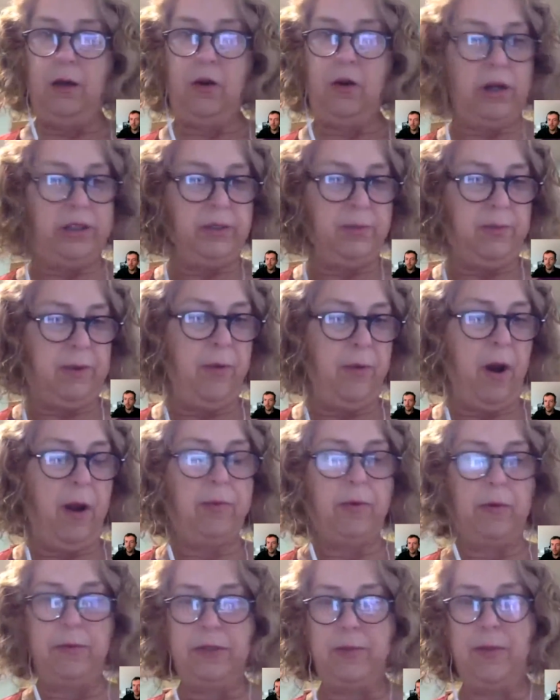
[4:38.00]
cause me
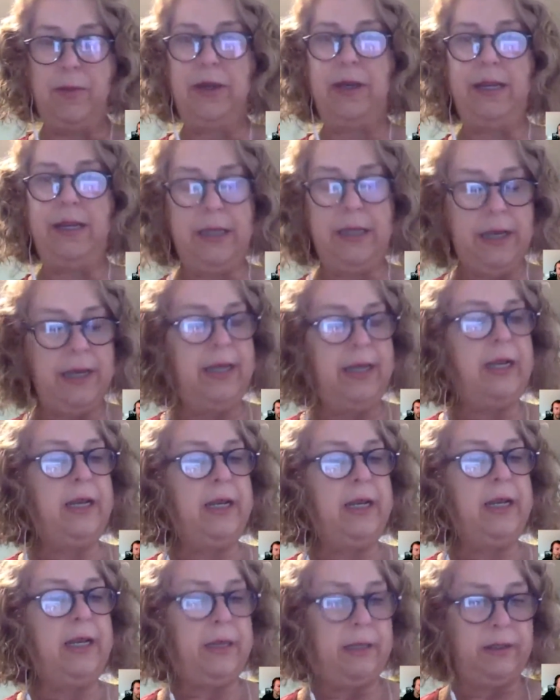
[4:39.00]
problems, but it
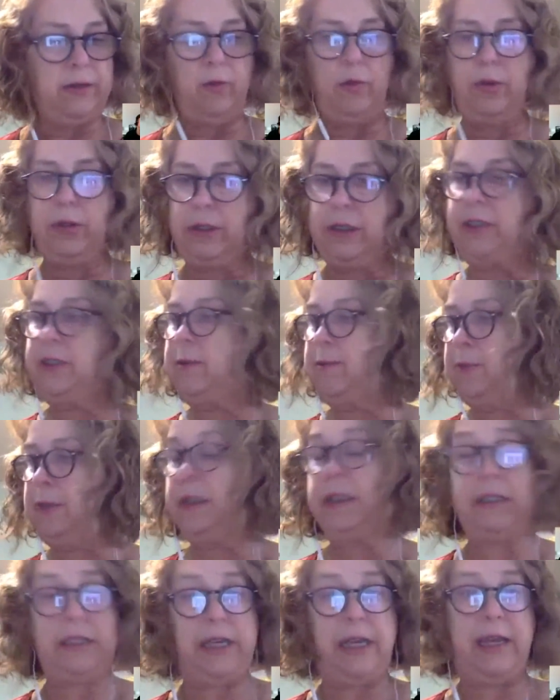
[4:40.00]
is really
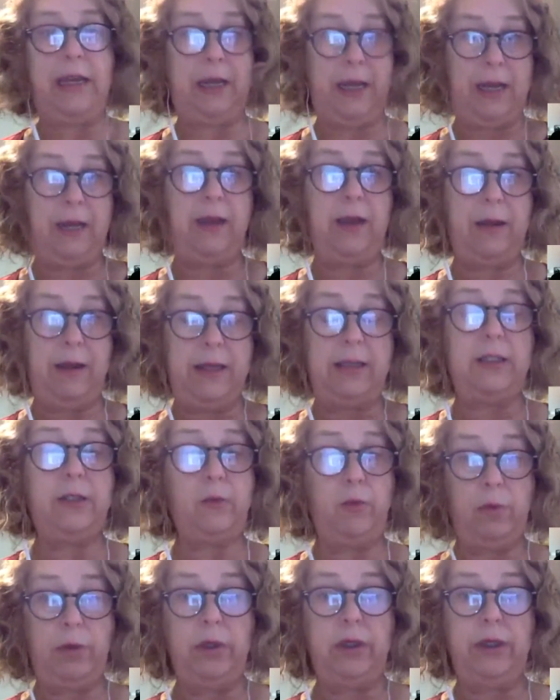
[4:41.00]
debilitating. It's
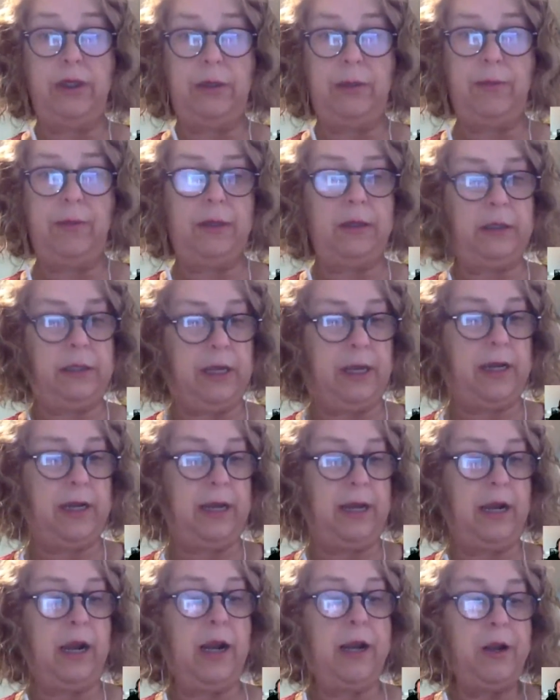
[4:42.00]
really debilitating. And
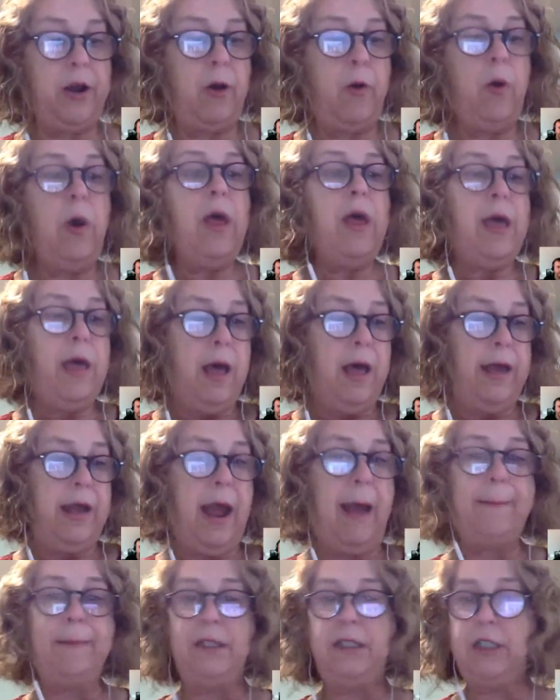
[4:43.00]
I know it
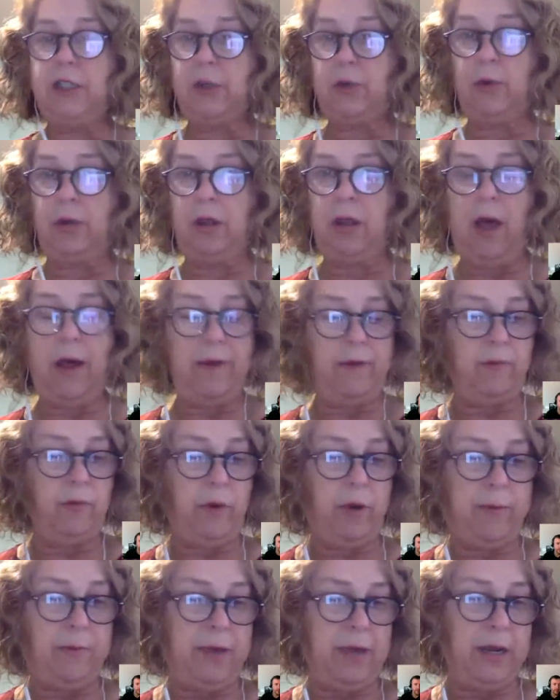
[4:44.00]
happens to a lot of
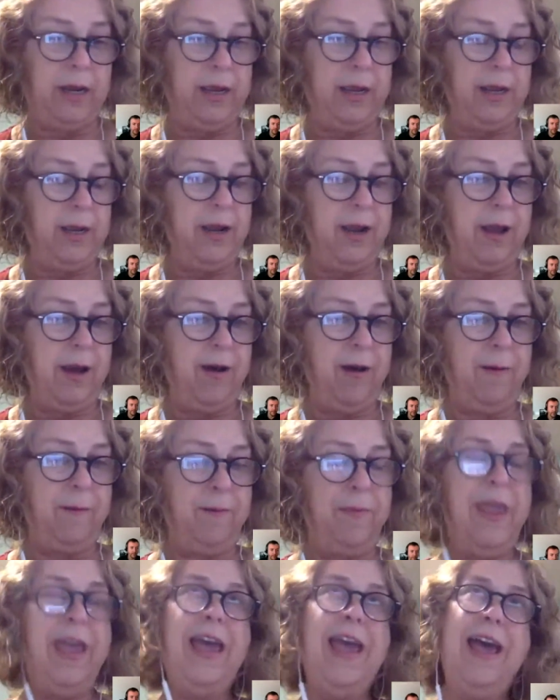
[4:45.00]
women.
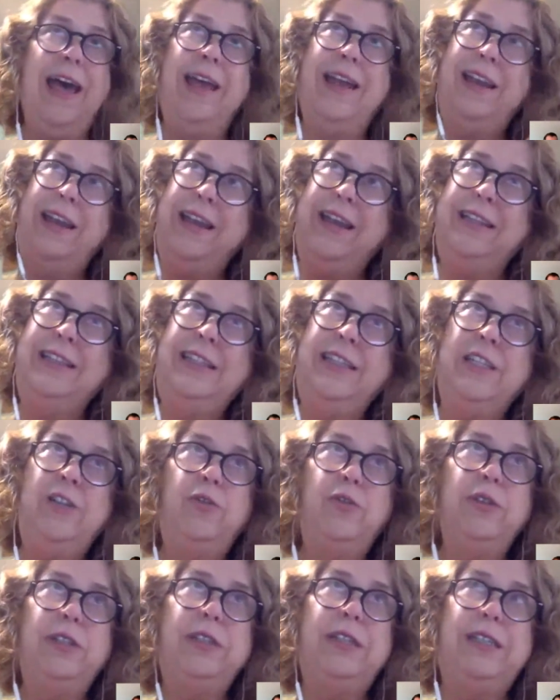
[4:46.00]
And it's
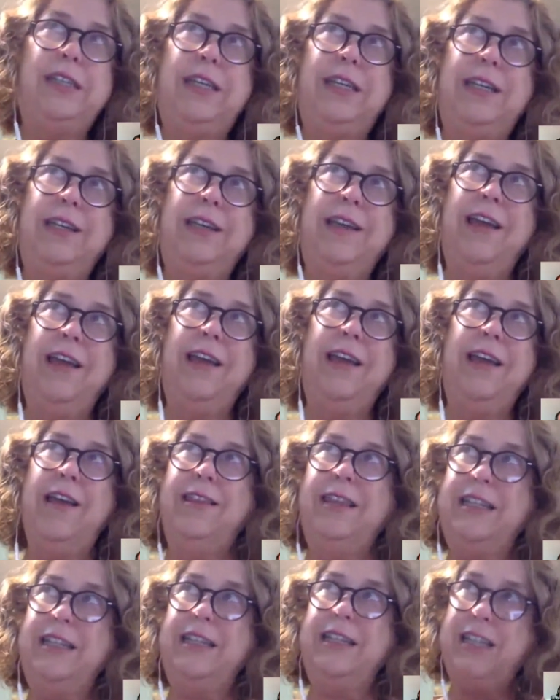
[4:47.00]
interesting
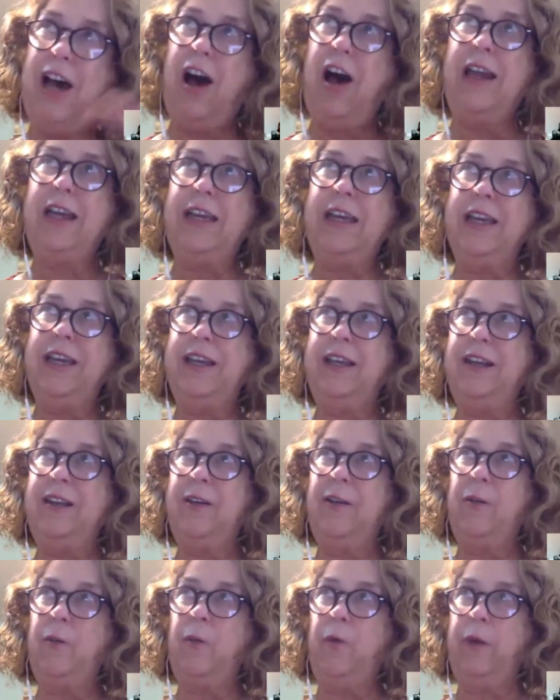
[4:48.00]
then tying
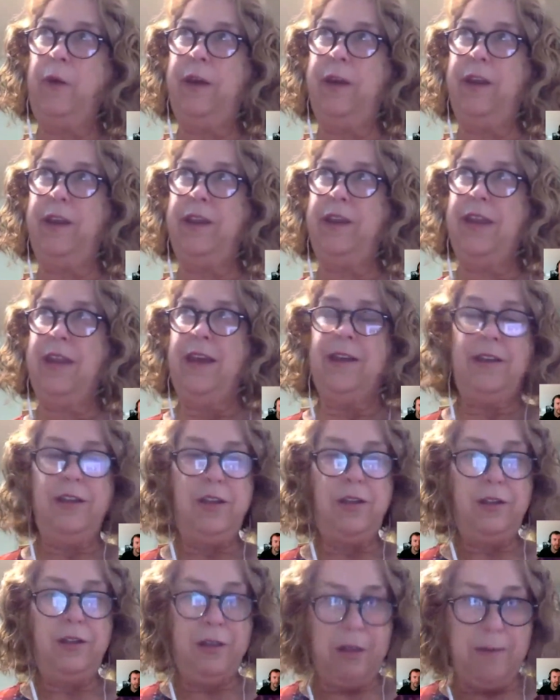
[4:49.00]
it with
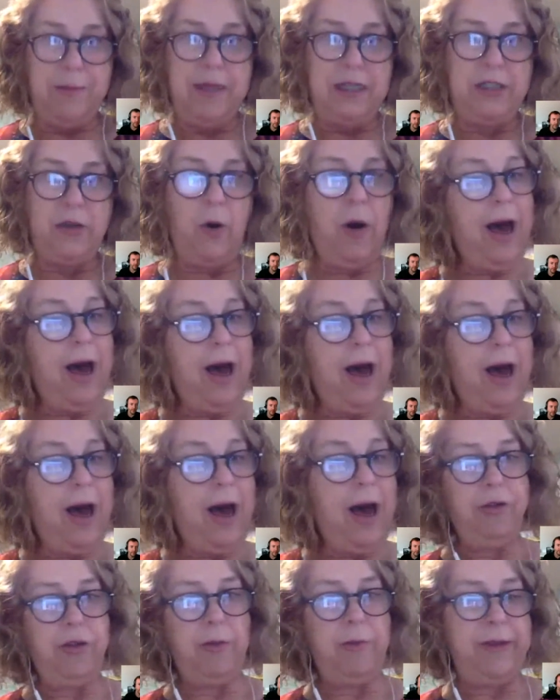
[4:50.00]
the mental
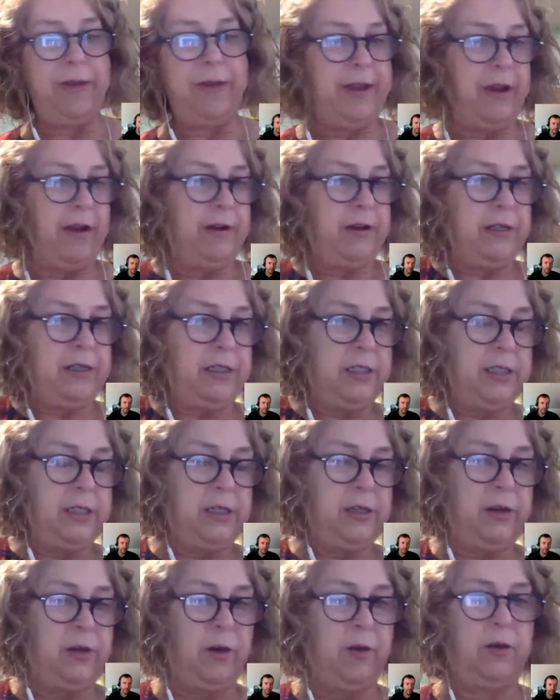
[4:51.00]
health, because
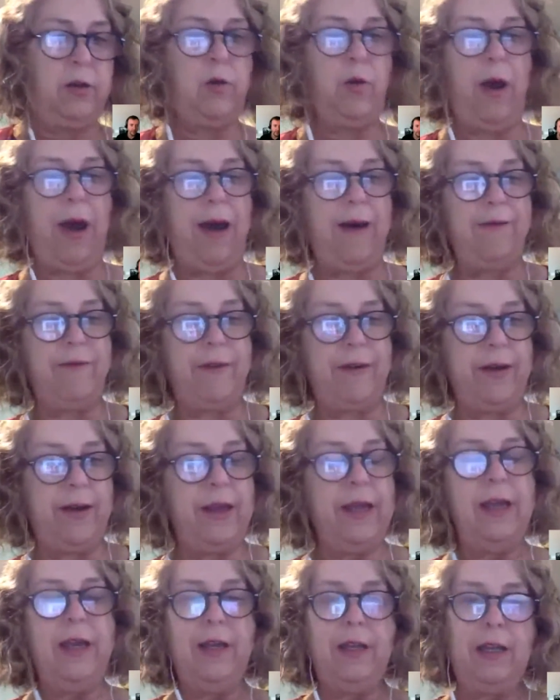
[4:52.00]
you
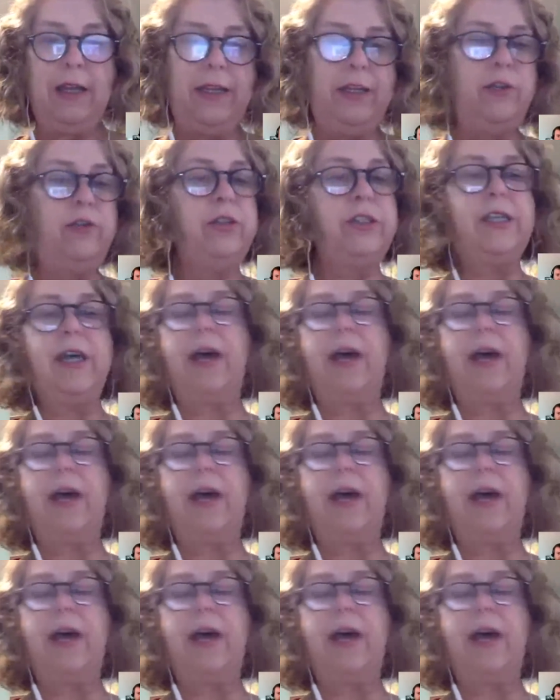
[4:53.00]
have like you